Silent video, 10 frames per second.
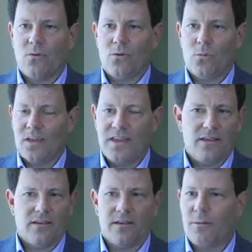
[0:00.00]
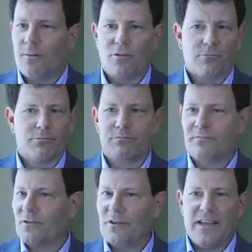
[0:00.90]
There
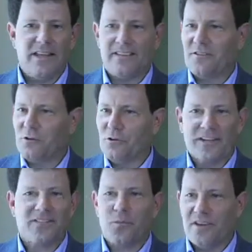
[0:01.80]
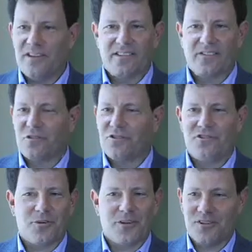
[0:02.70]
it's lots of ways to search.
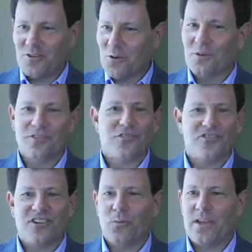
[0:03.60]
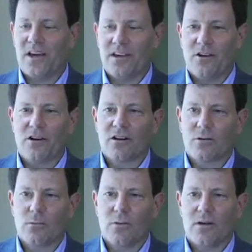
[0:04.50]
You can Google search it. We, on our
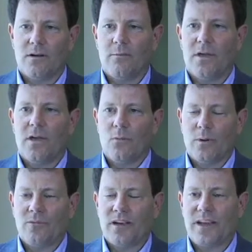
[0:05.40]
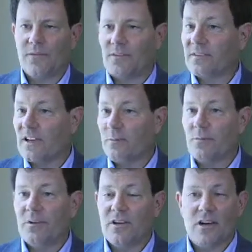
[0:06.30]
website,
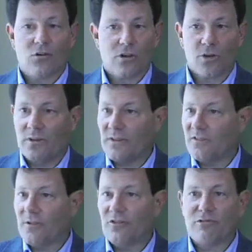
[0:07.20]
halftheskymovement.org, we list a bunch